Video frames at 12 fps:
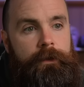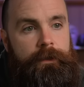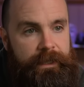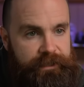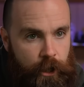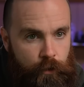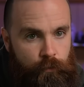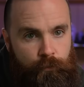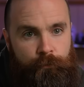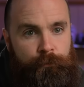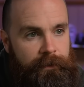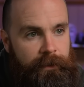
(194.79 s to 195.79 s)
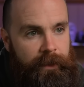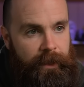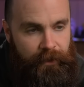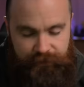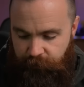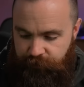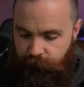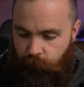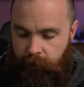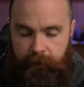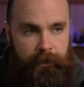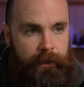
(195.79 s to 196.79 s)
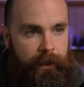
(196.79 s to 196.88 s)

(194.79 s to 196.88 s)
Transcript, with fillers: Let's go. I'll search for one.